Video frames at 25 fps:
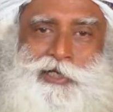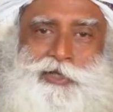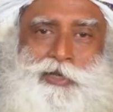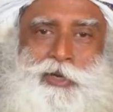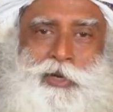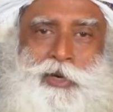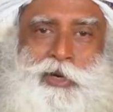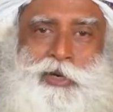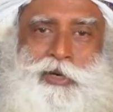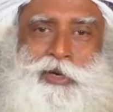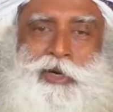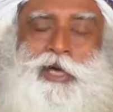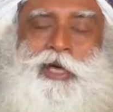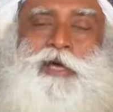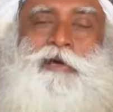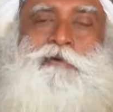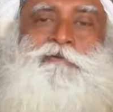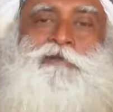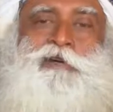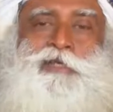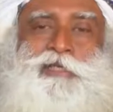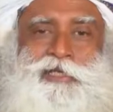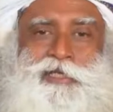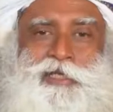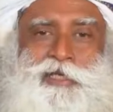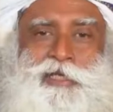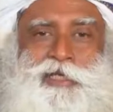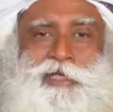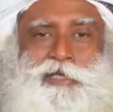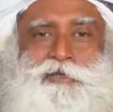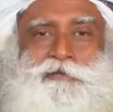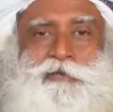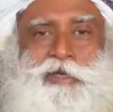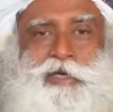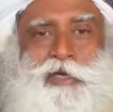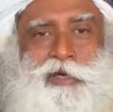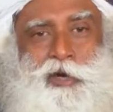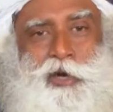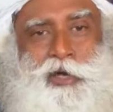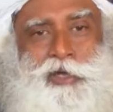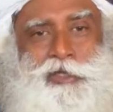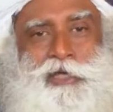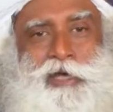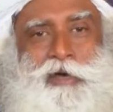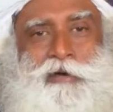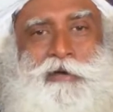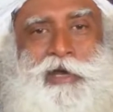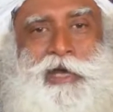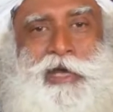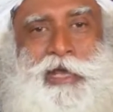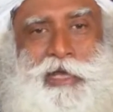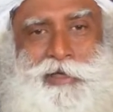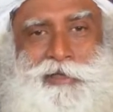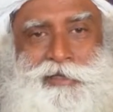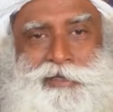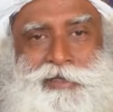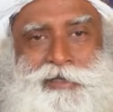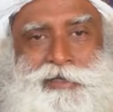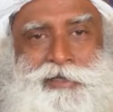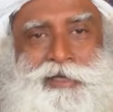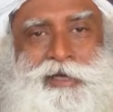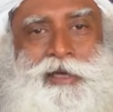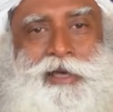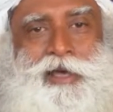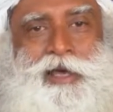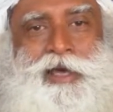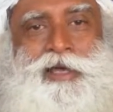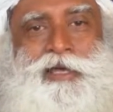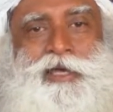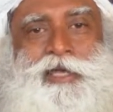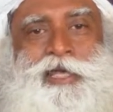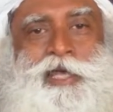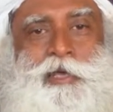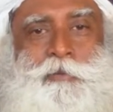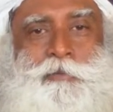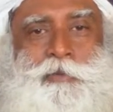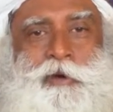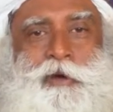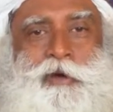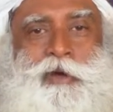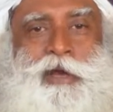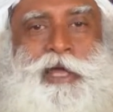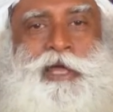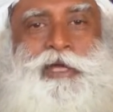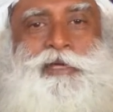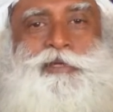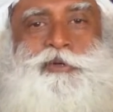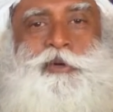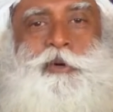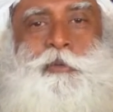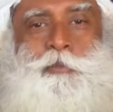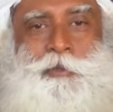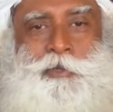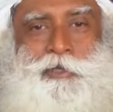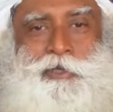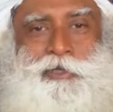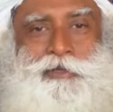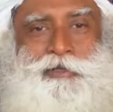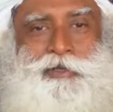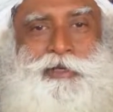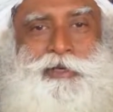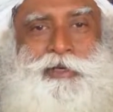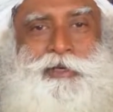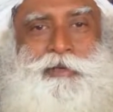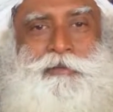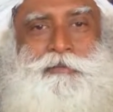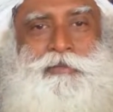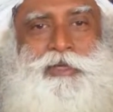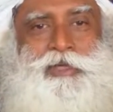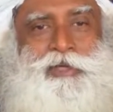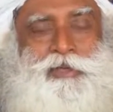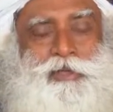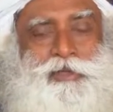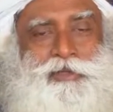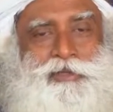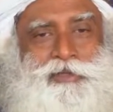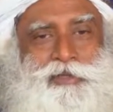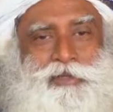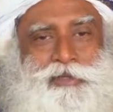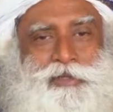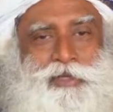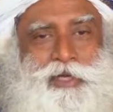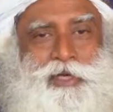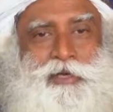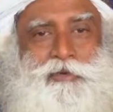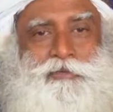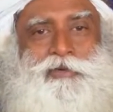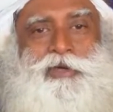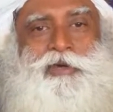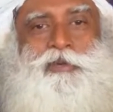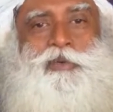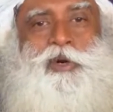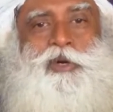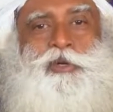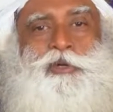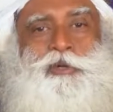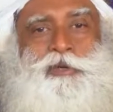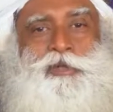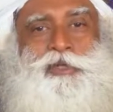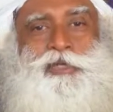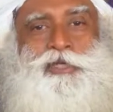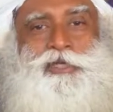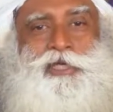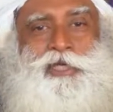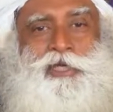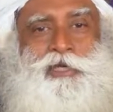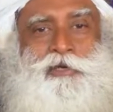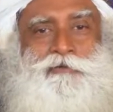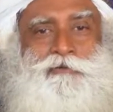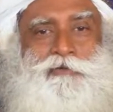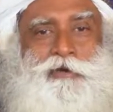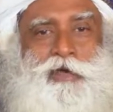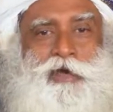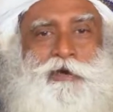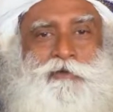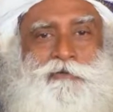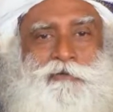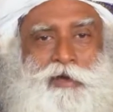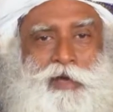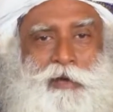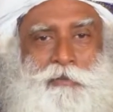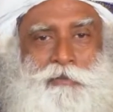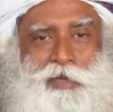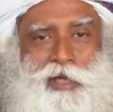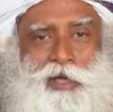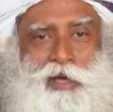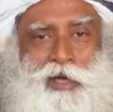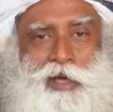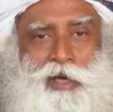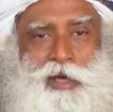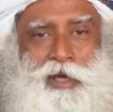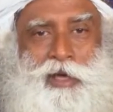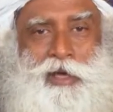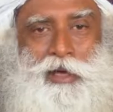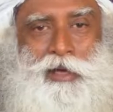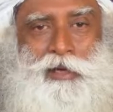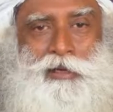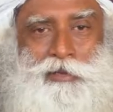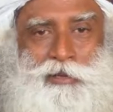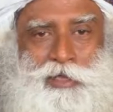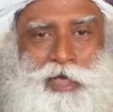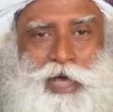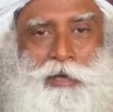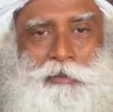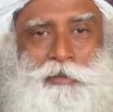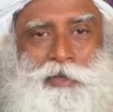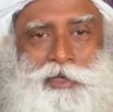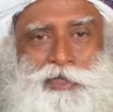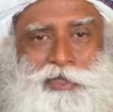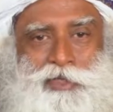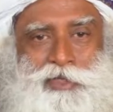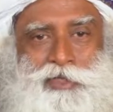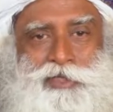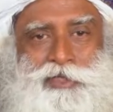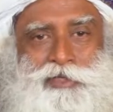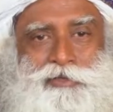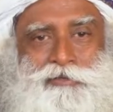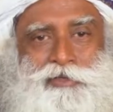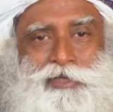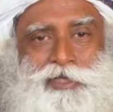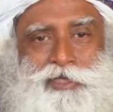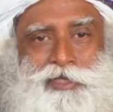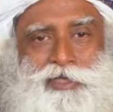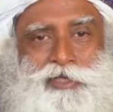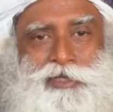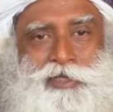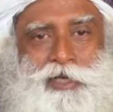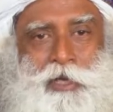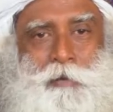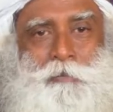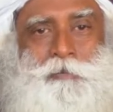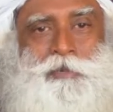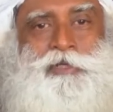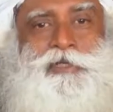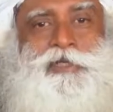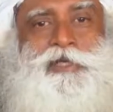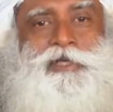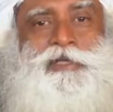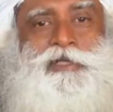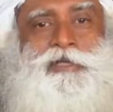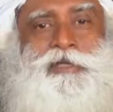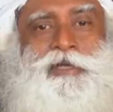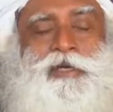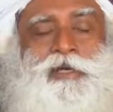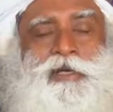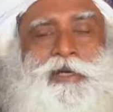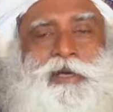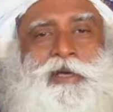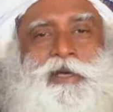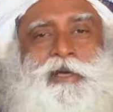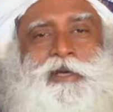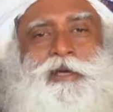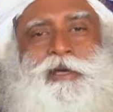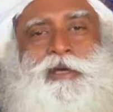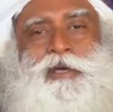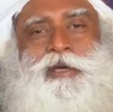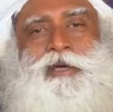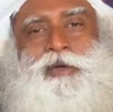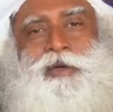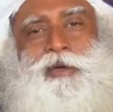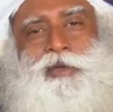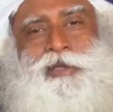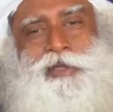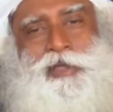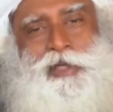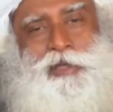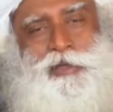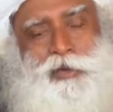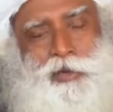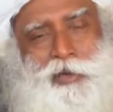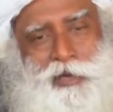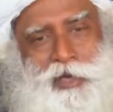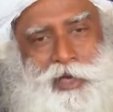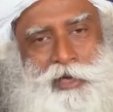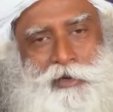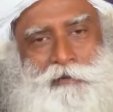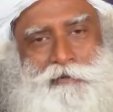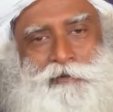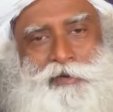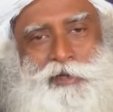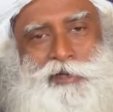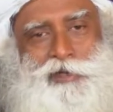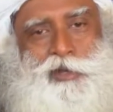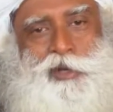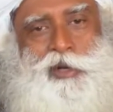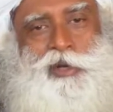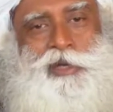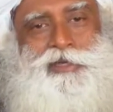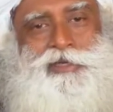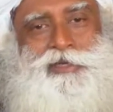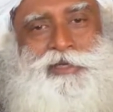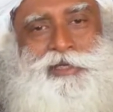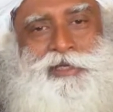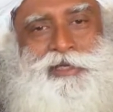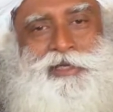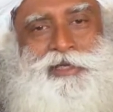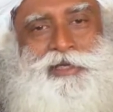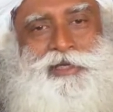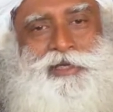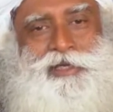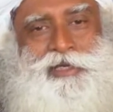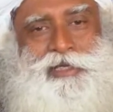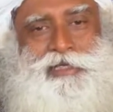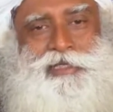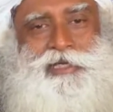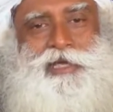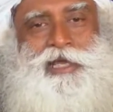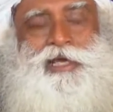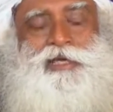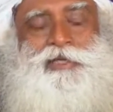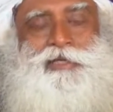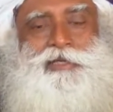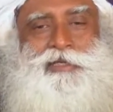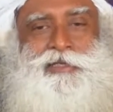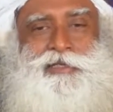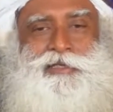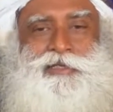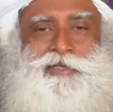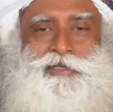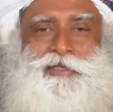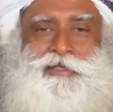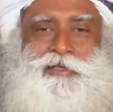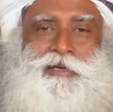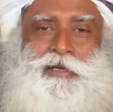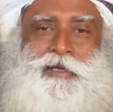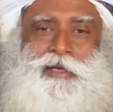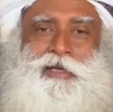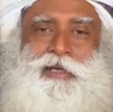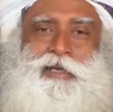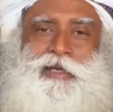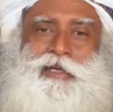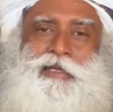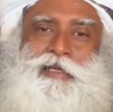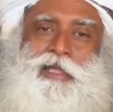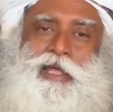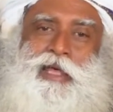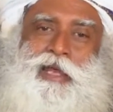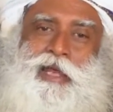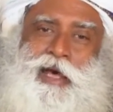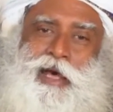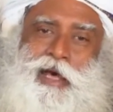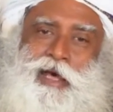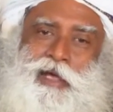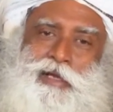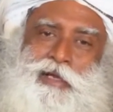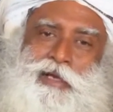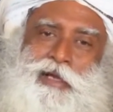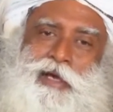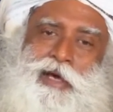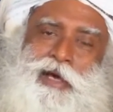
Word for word: strong, first thing is we cross our legs and keep our hands open because we want to receive from the dimensions which represent… you know, in the yogic physiology, it's like this. There are